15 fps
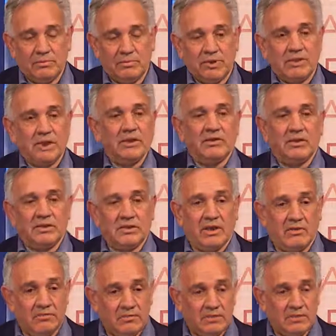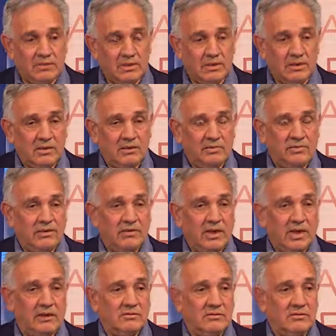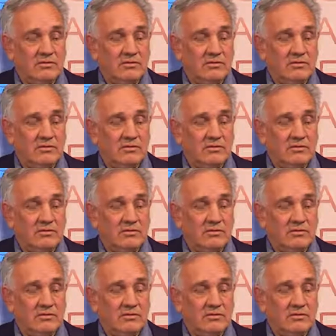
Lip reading: presented herself through her